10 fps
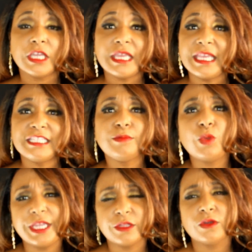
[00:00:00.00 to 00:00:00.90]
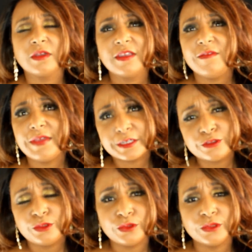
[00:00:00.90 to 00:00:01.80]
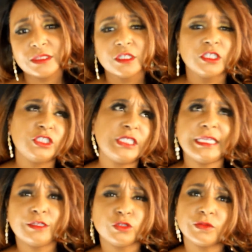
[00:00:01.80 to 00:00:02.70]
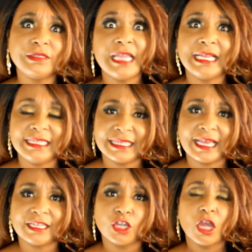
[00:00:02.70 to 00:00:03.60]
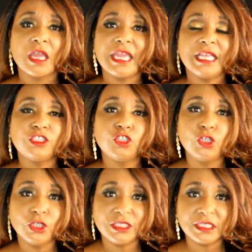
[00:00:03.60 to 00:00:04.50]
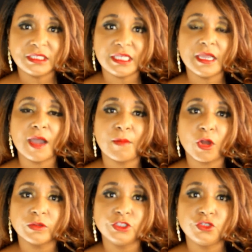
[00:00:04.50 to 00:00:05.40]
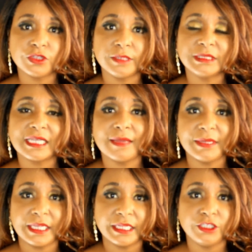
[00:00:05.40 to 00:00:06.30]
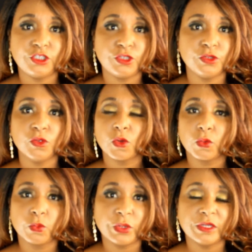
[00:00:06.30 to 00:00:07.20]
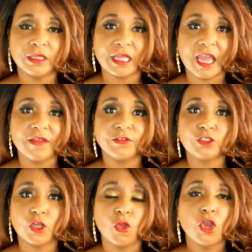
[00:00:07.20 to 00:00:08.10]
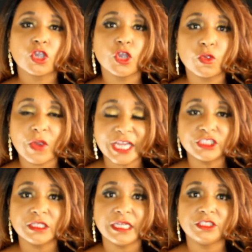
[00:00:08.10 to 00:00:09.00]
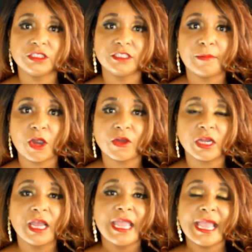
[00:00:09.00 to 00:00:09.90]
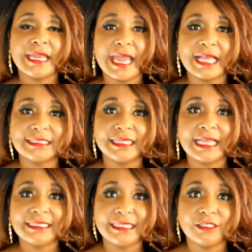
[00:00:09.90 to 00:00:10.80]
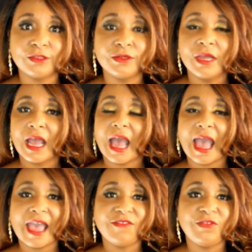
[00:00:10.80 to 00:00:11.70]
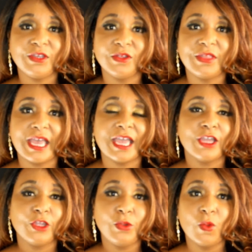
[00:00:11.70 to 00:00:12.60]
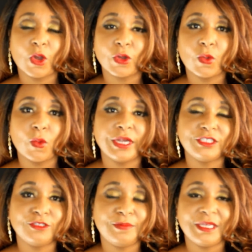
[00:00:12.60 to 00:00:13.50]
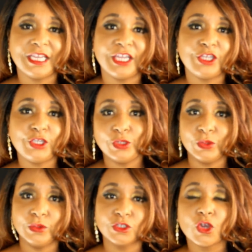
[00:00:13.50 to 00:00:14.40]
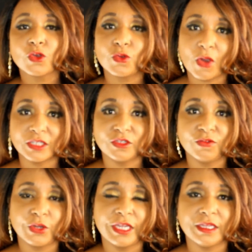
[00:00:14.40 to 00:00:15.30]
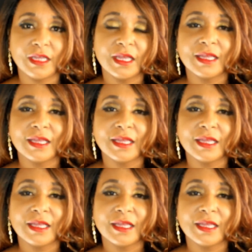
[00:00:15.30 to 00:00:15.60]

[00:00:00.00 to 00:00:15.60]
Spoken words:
es bueno ver tus sueños realidad. It's good to see Amara's dreams coming into real life. So congratulations, Amara. And as a Latino, I feel that you are going to be a huge crossover hit.